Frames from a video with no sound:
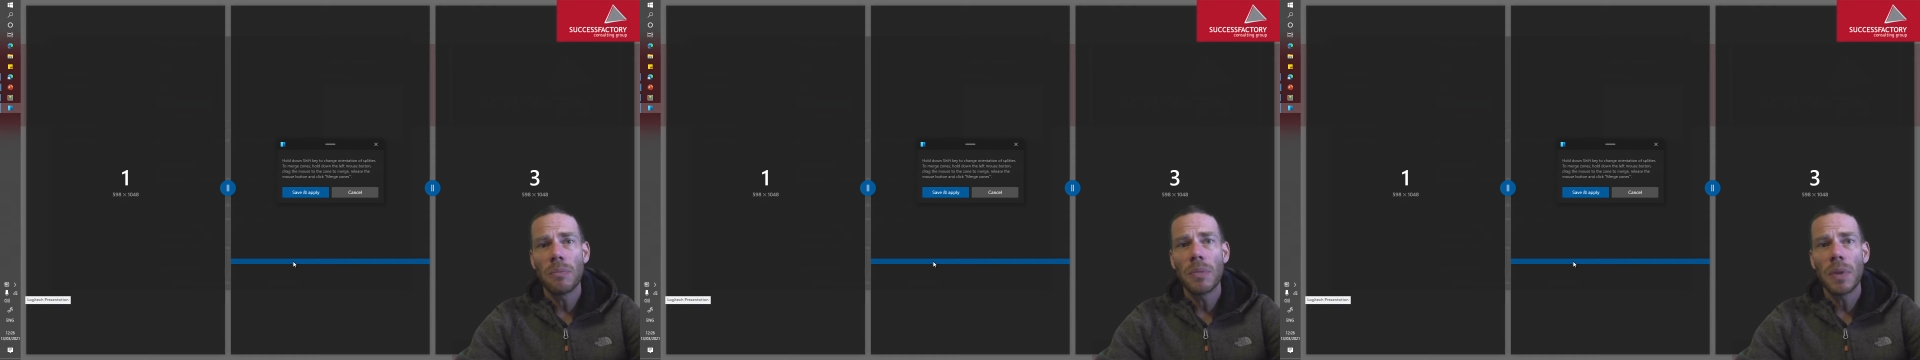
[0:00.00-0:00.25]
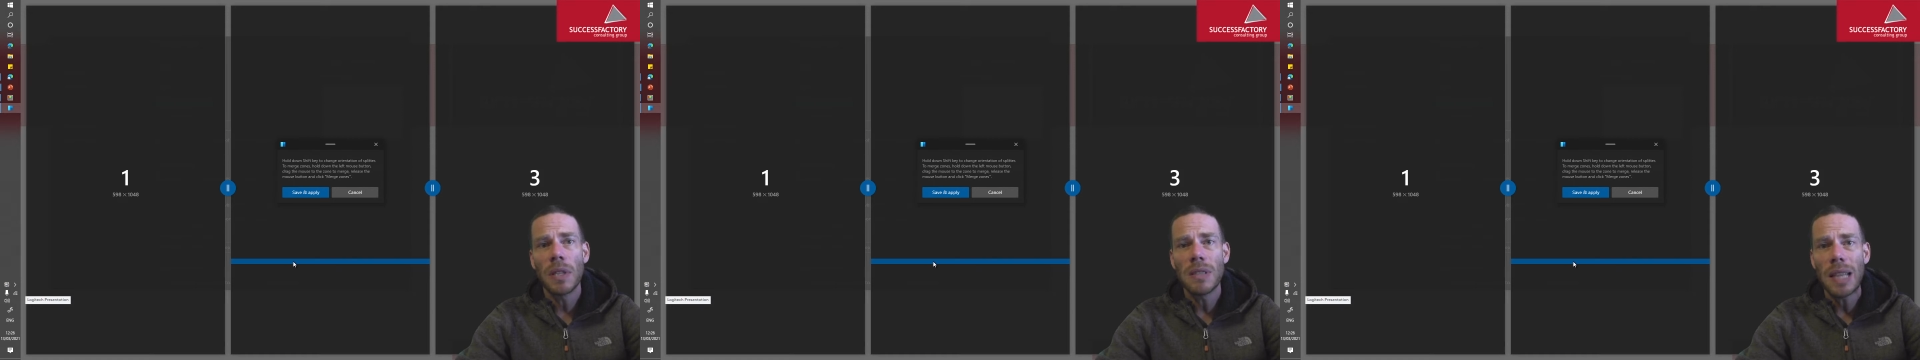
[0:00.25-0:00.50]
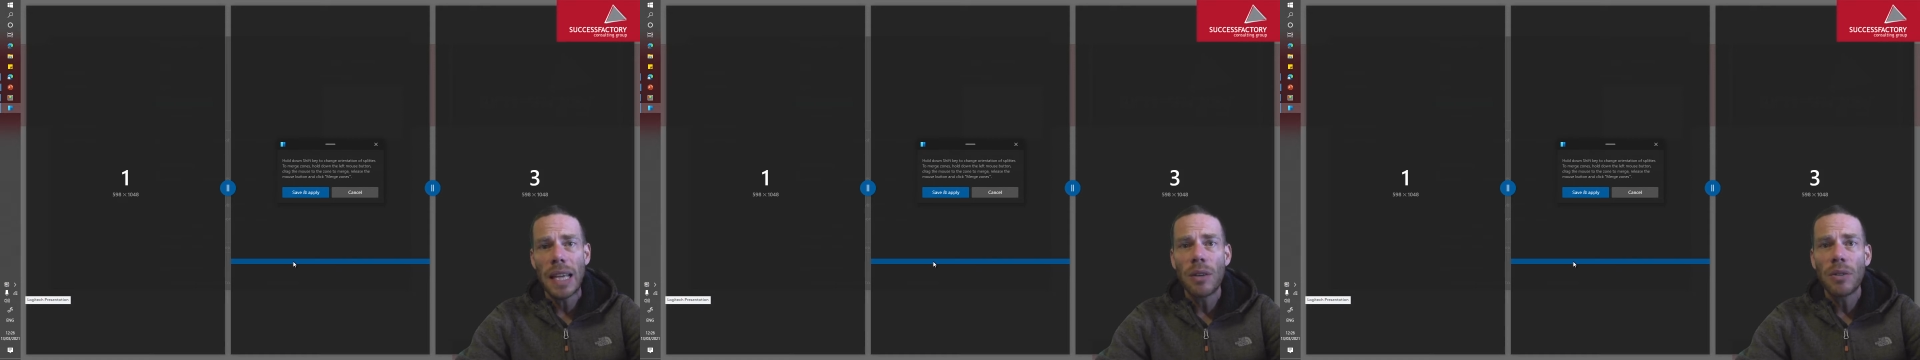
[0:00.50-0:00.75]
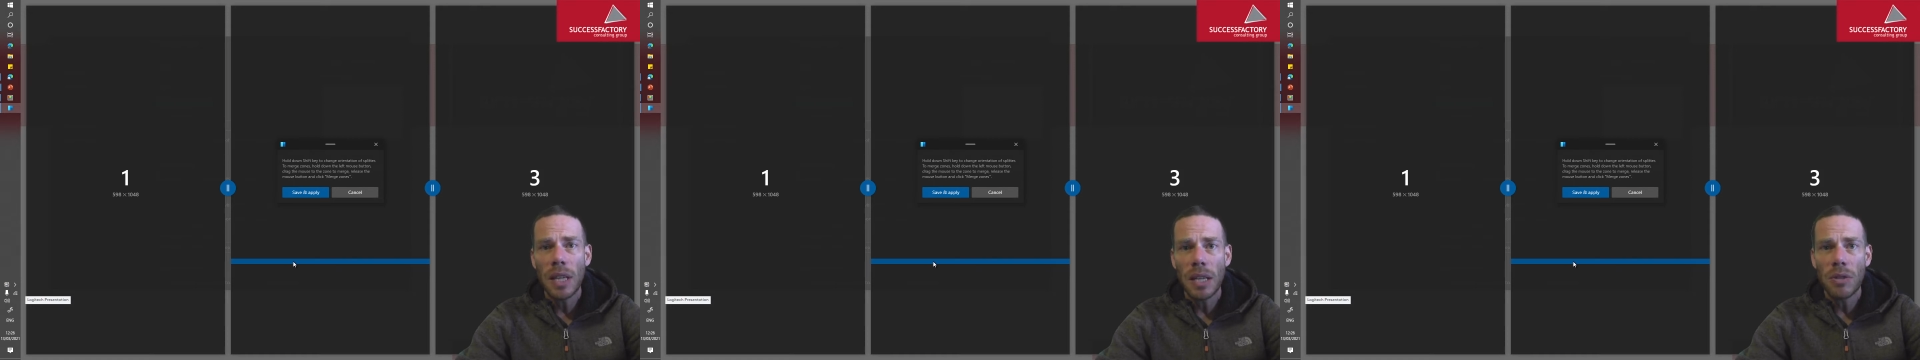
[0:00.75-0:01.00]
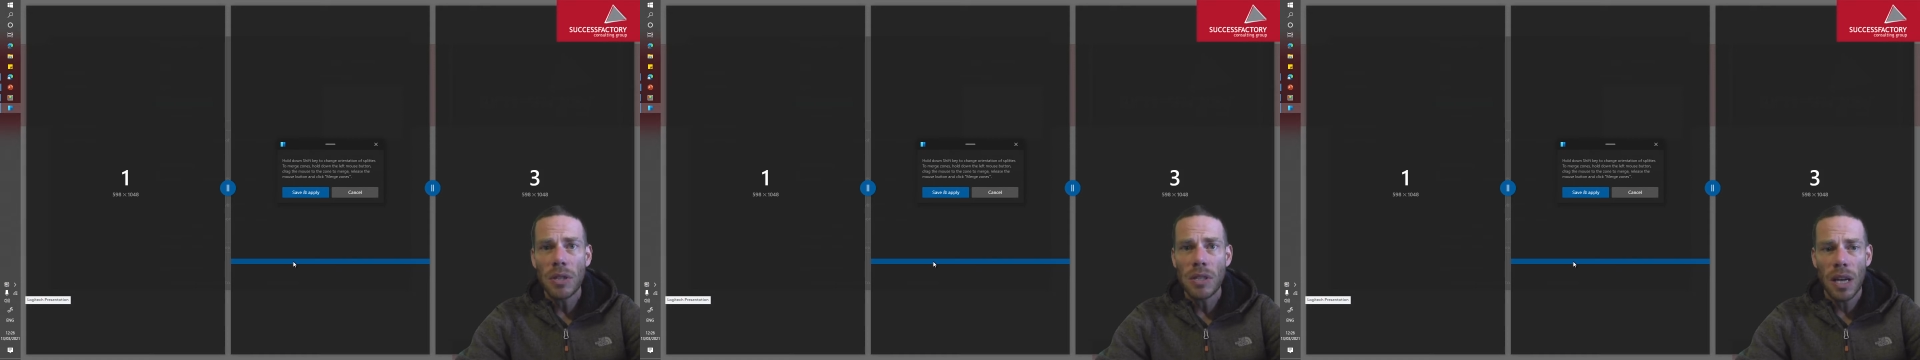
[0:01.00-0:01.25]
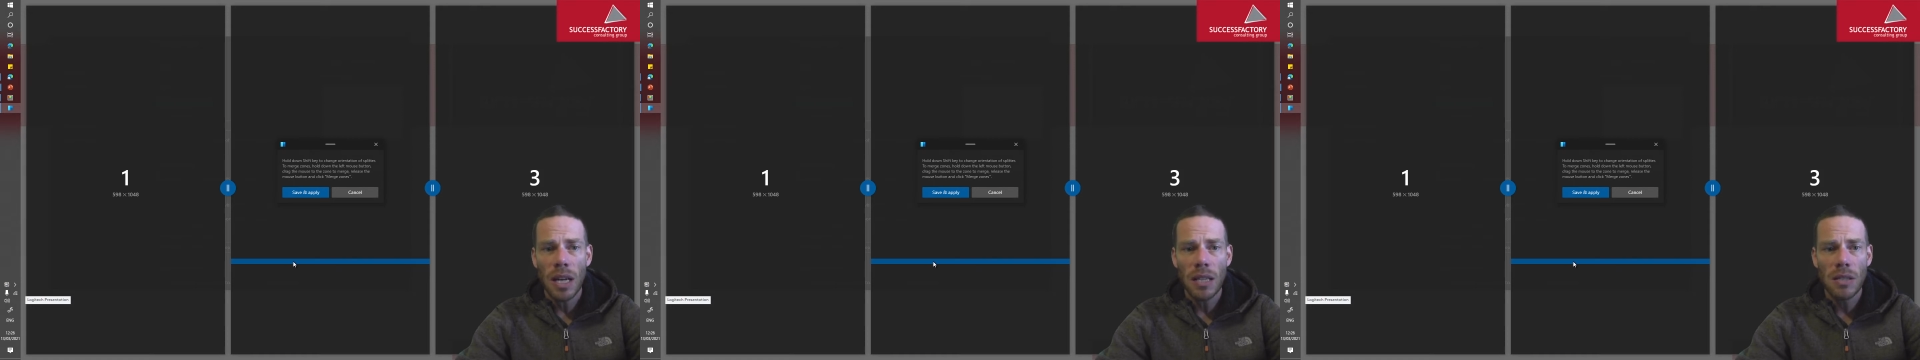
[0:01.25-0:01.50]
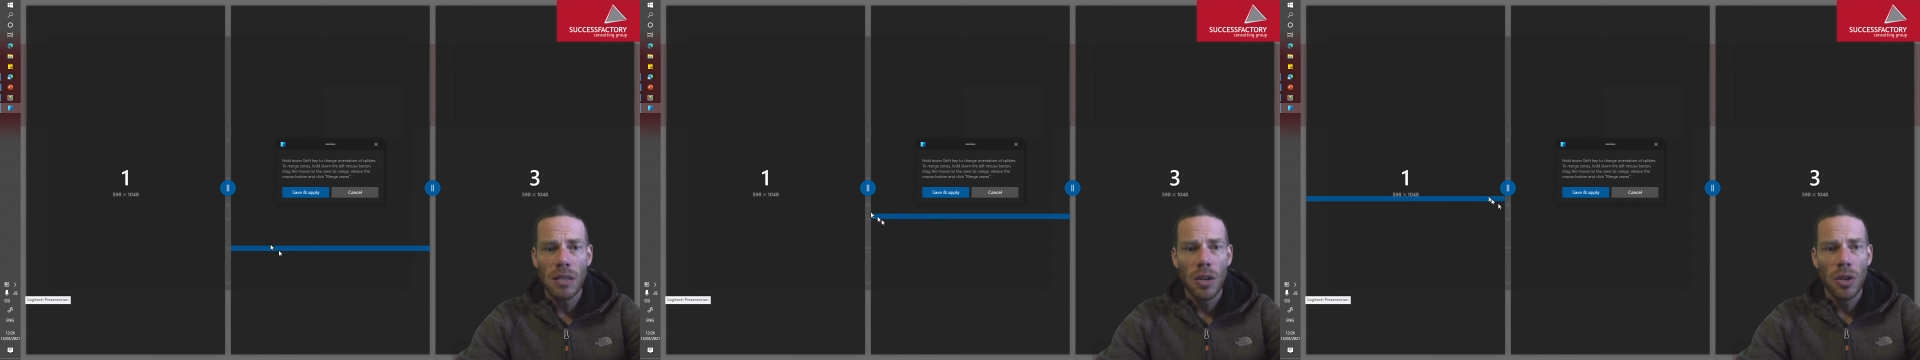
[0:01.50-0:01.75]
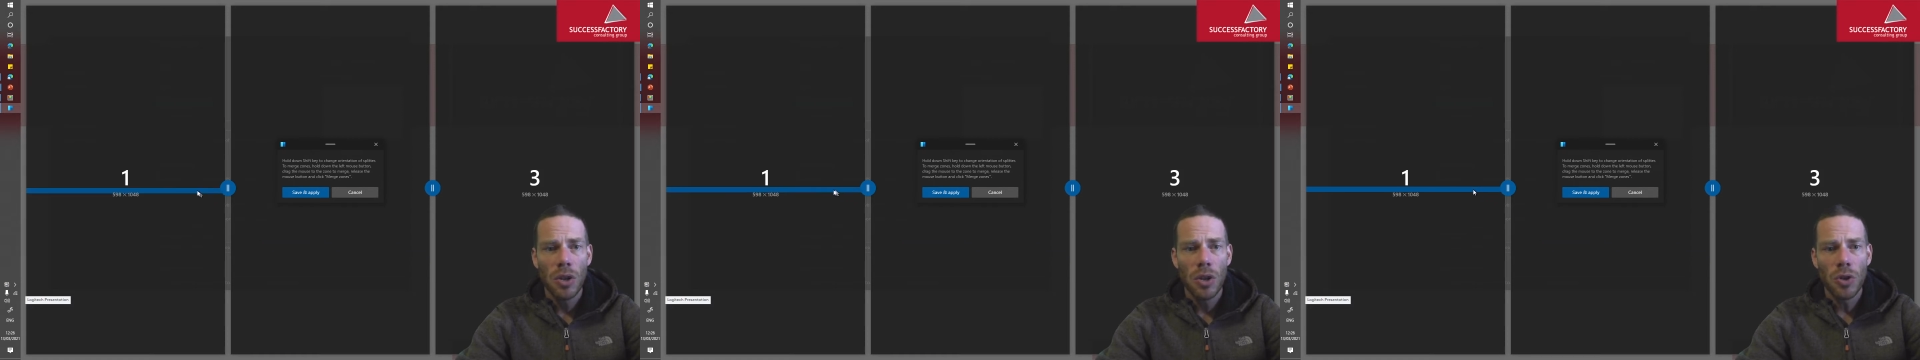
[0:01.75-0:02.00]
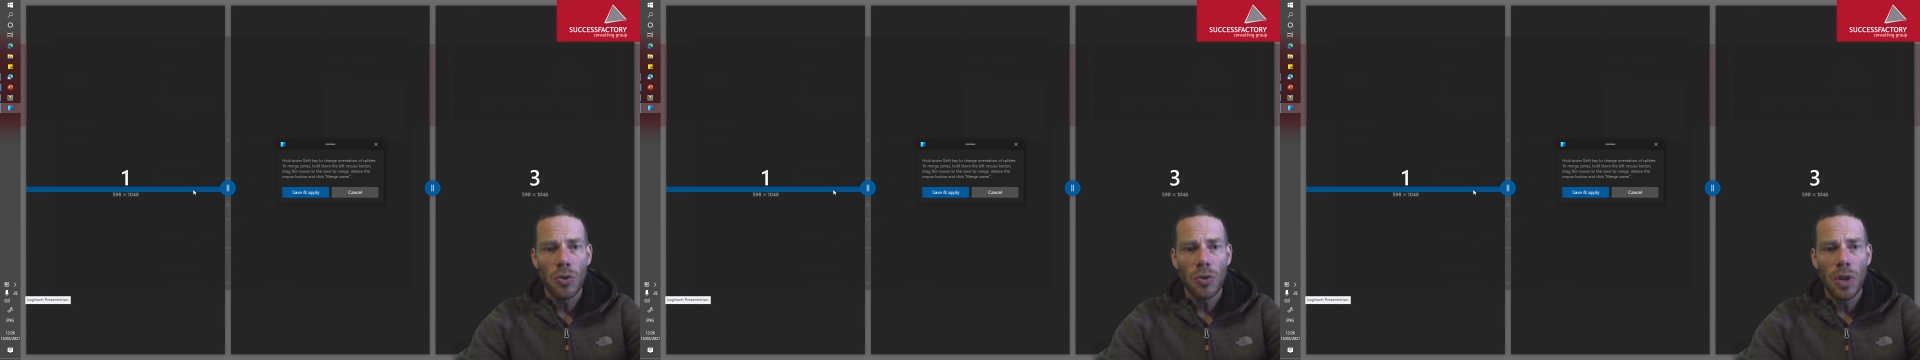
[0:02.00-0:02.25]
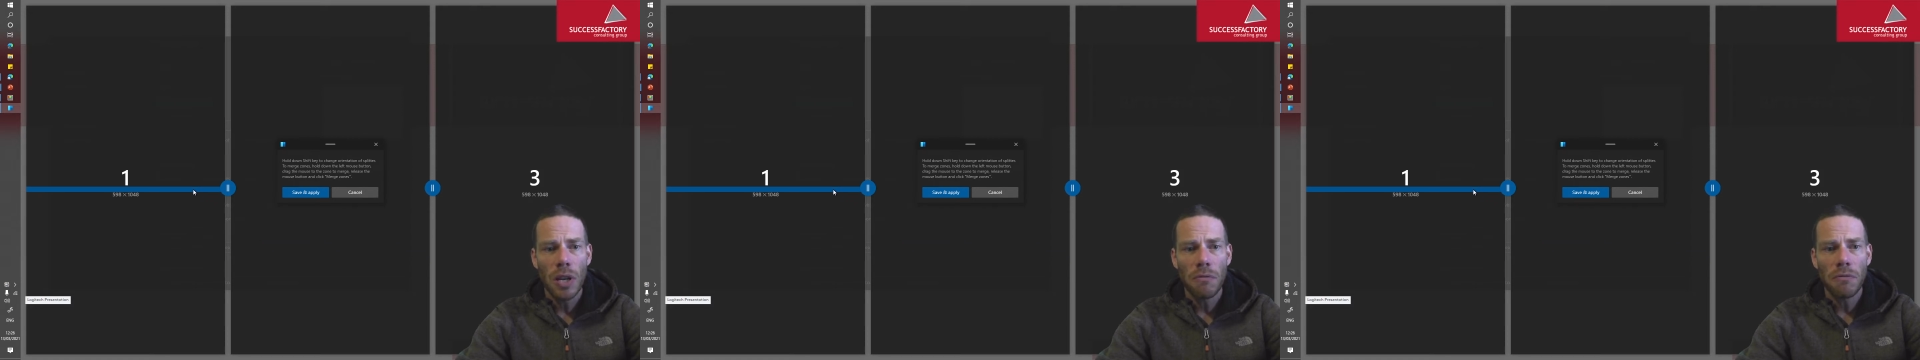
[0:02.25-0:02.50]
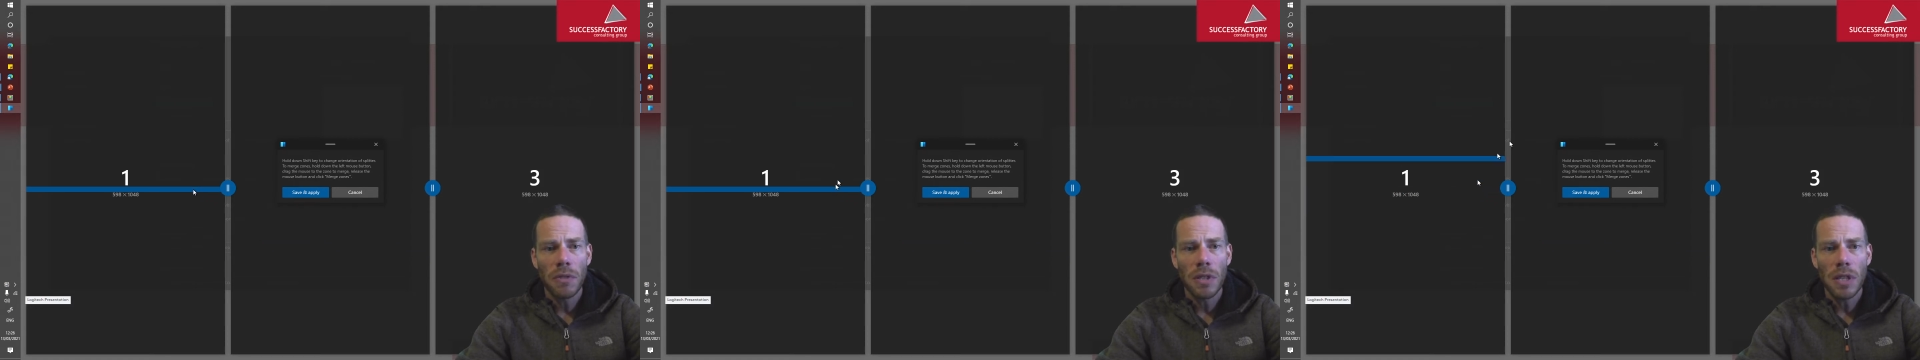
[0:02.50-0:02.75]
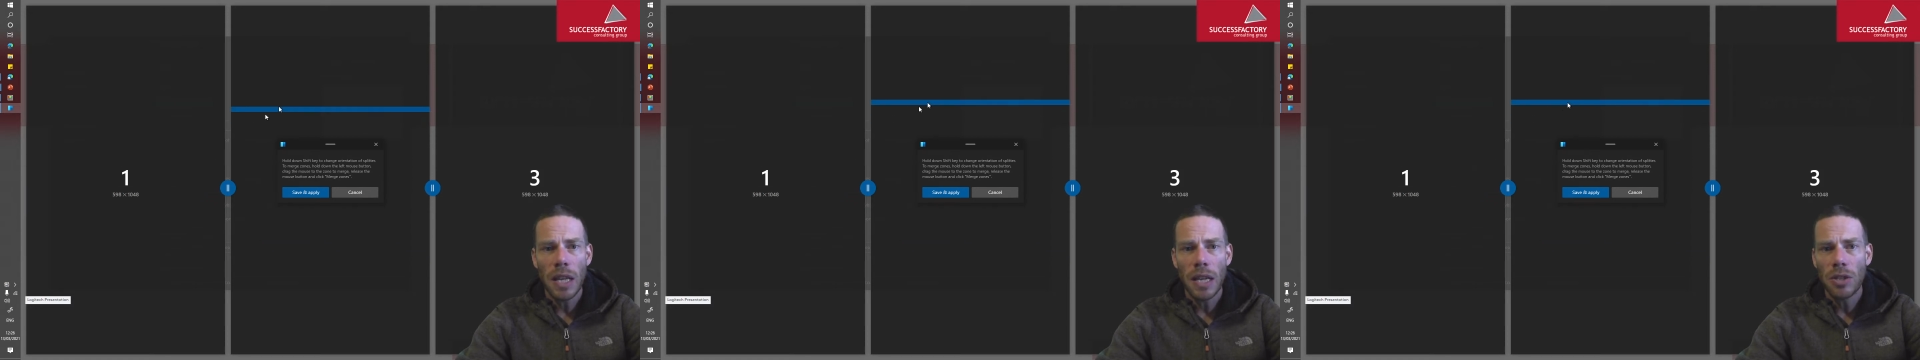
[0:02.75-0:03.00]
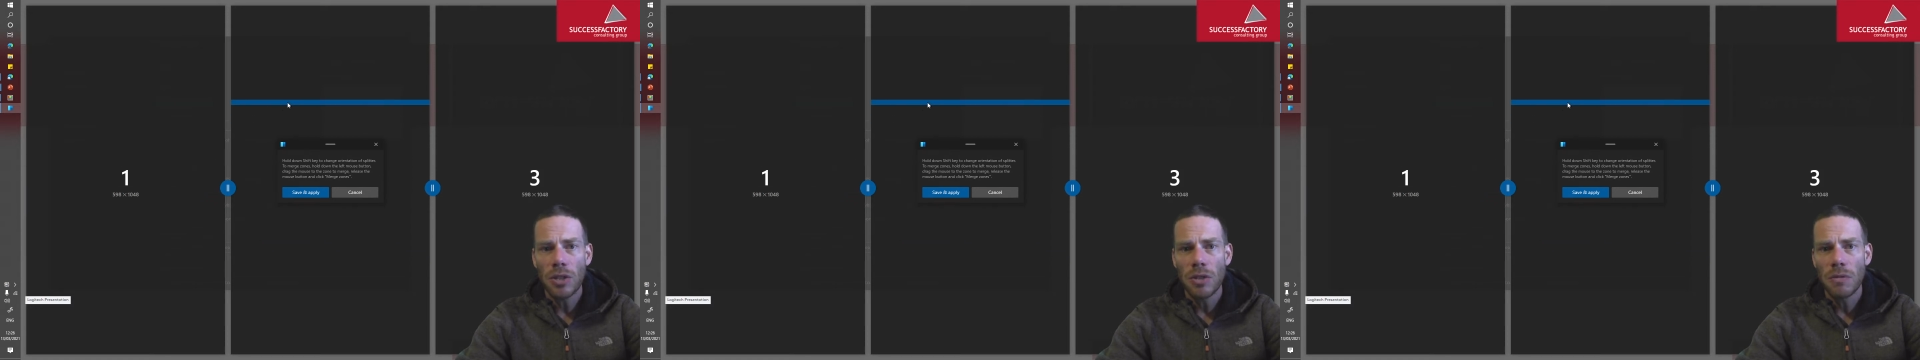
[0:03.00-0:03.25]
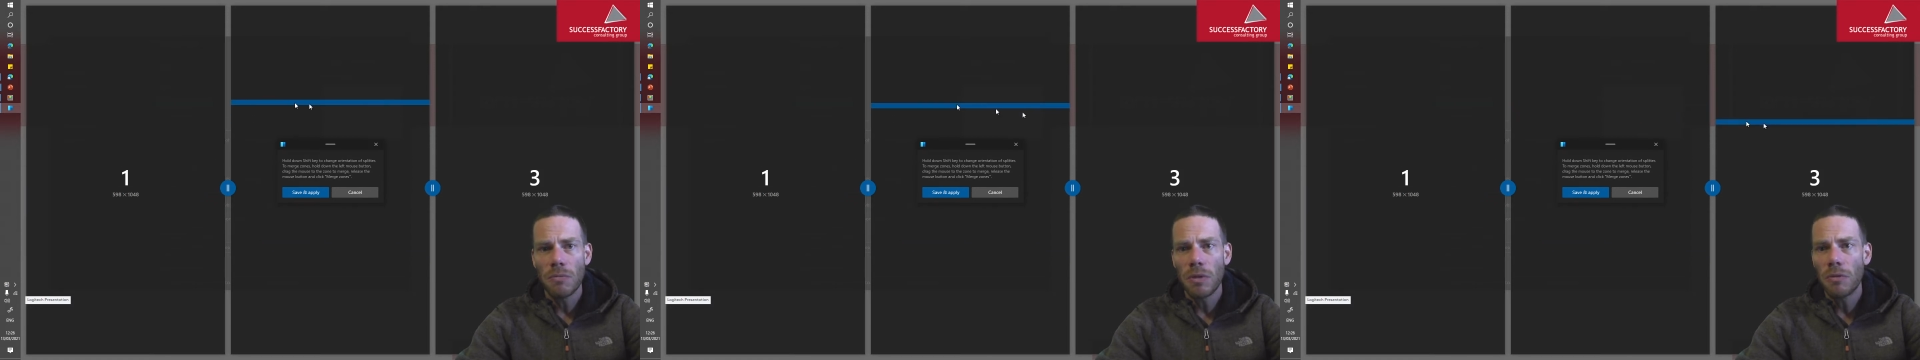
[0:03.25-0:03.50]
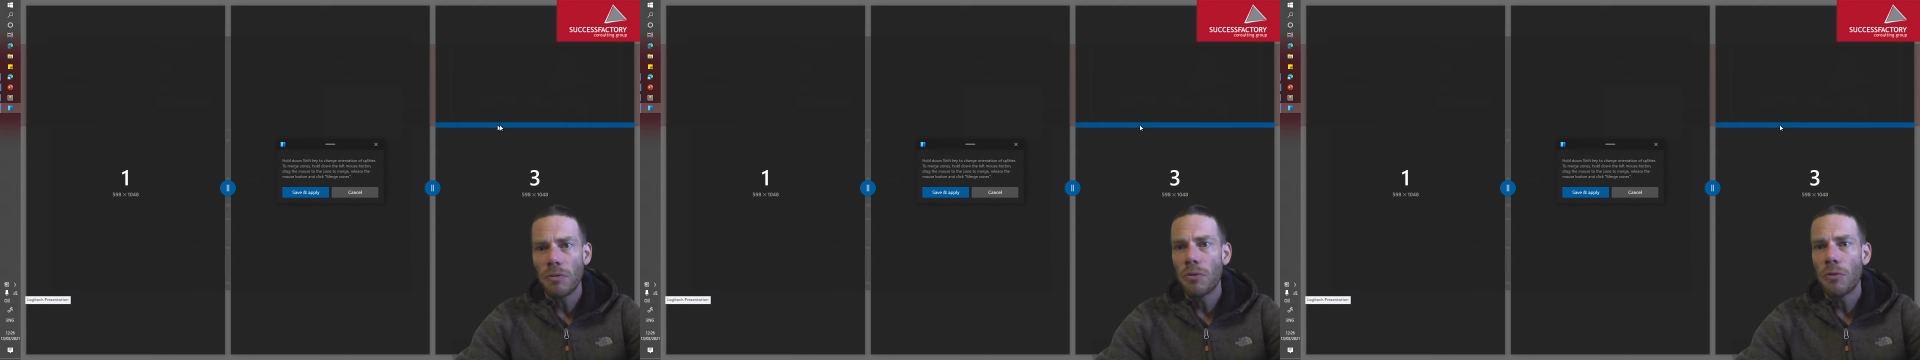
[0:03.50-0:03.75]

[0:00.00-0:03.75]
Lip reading: this layout editor starts, you have the selection with